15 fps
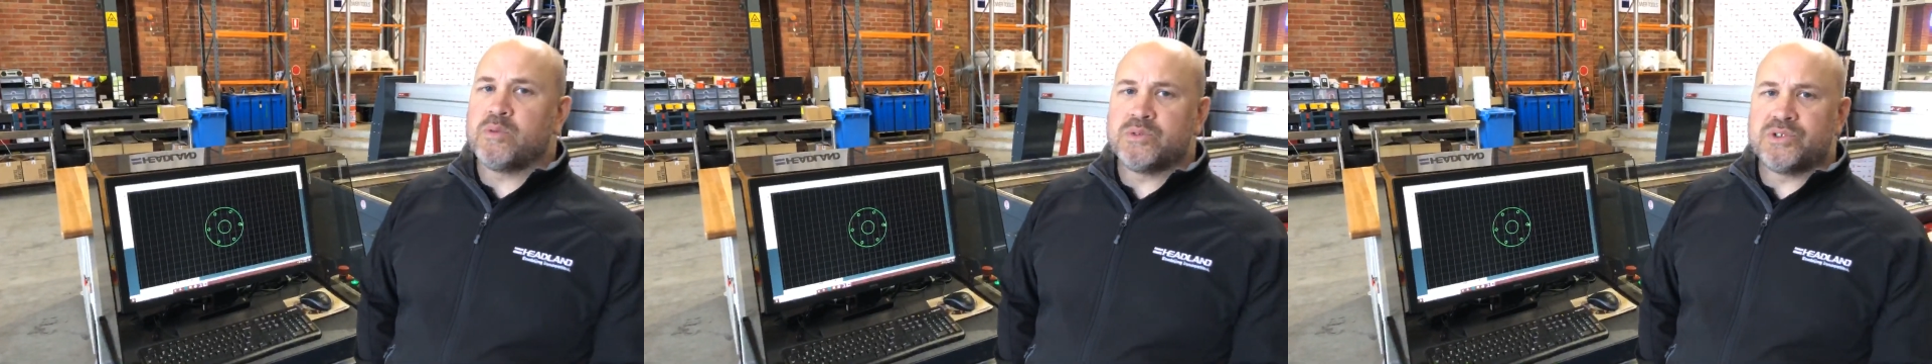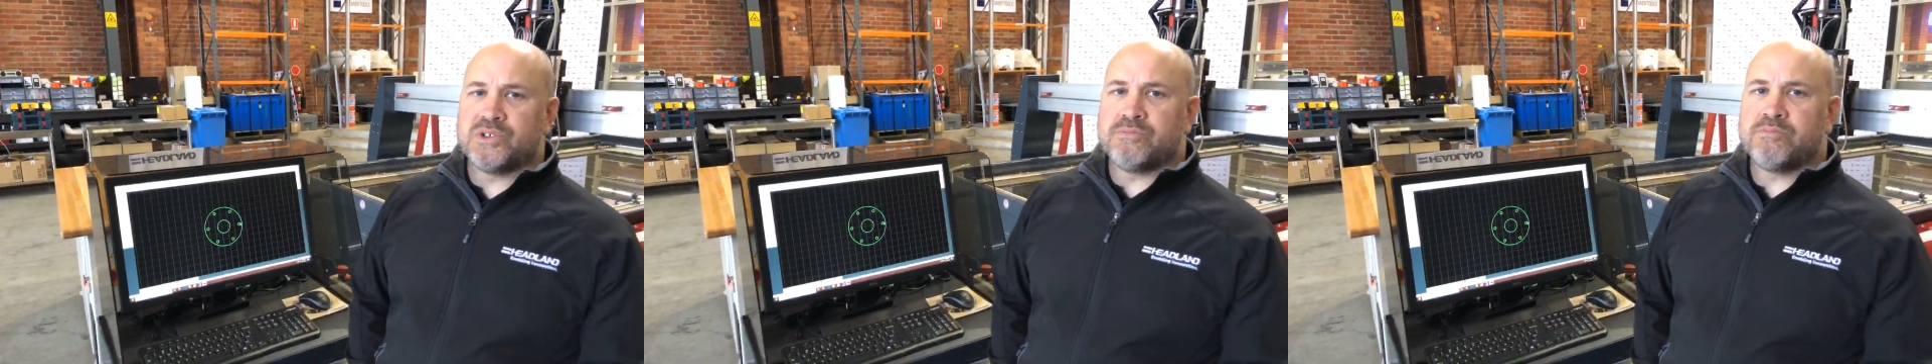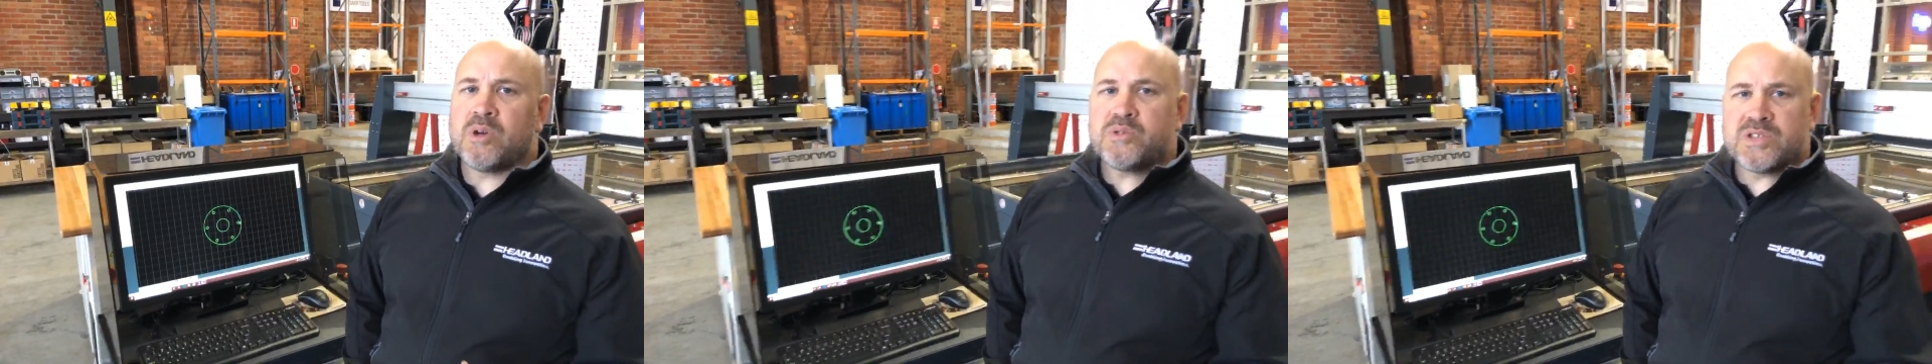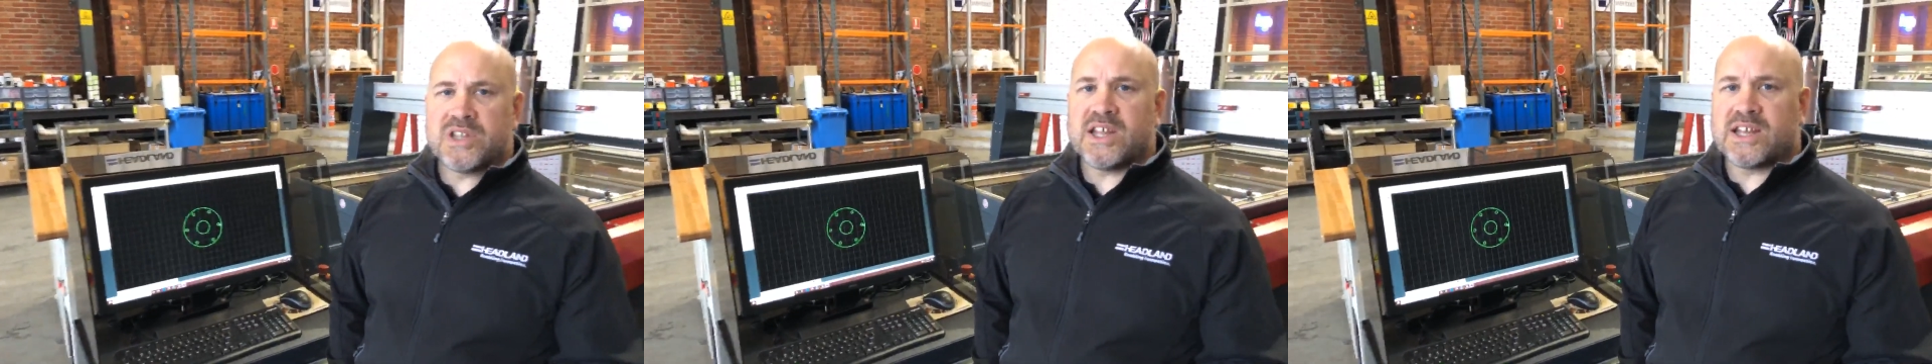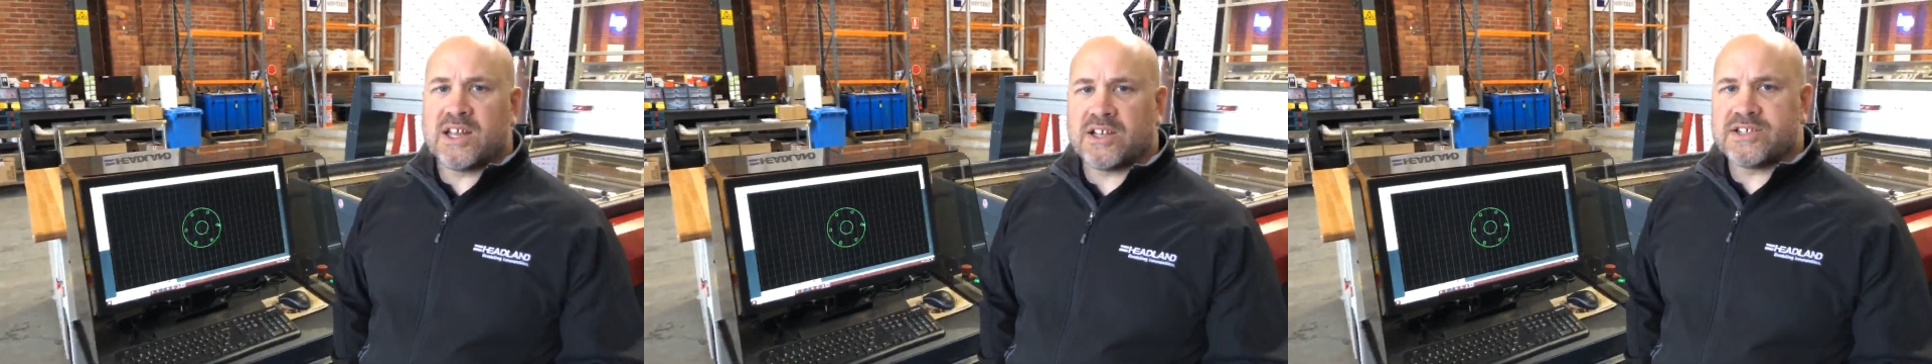will do most of
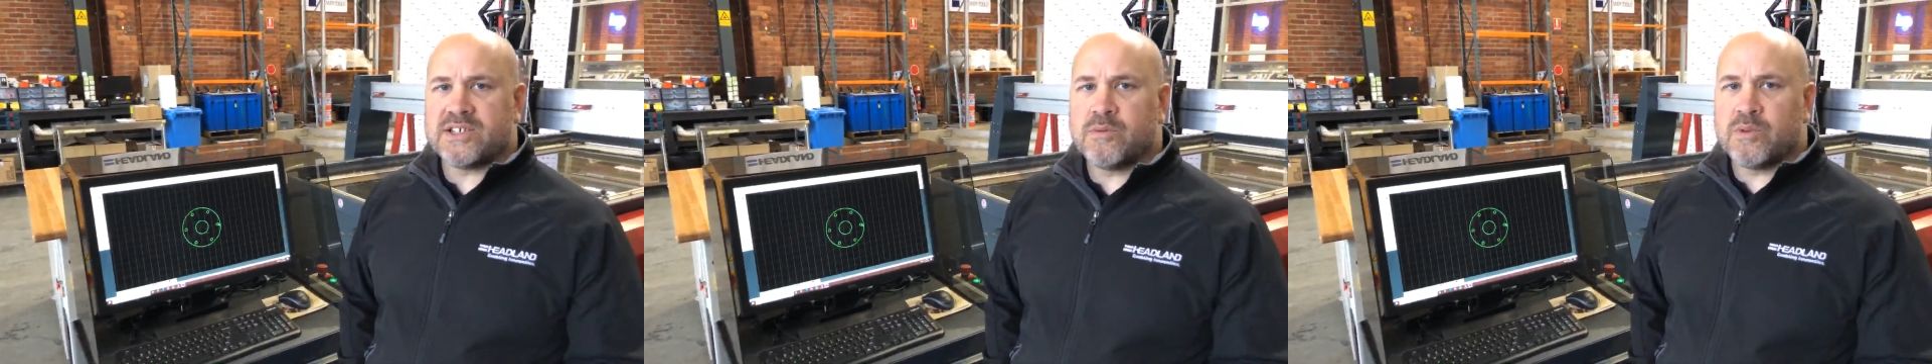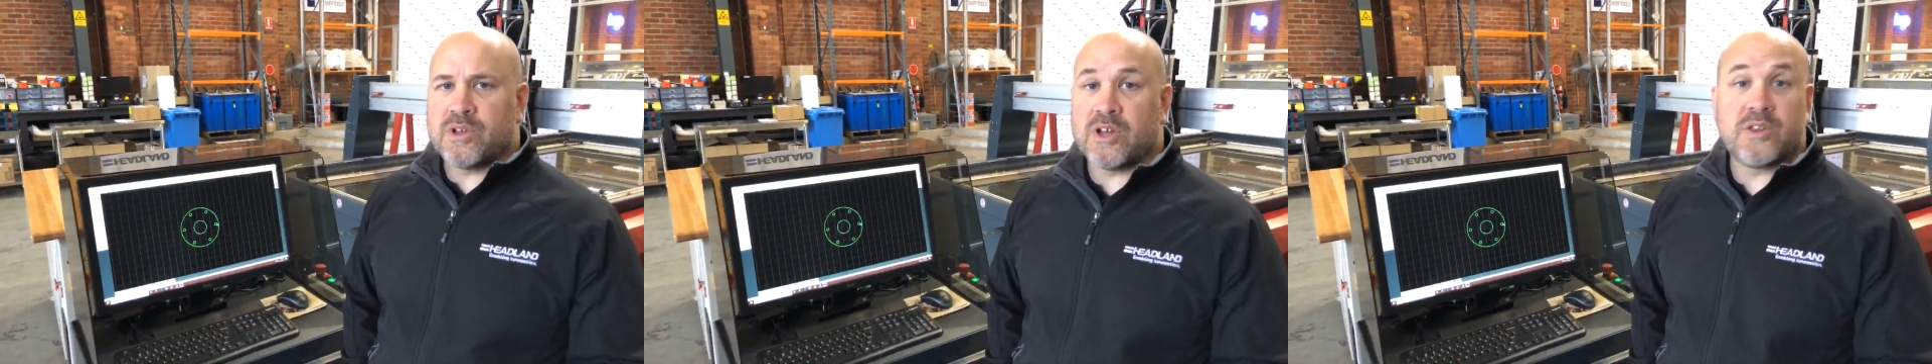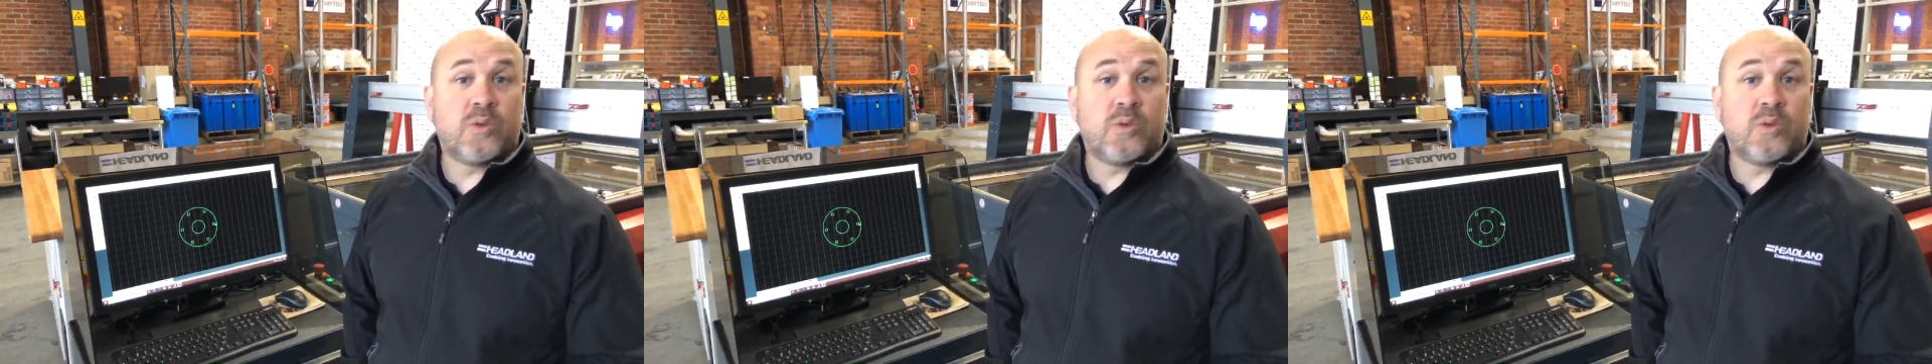their cutting with either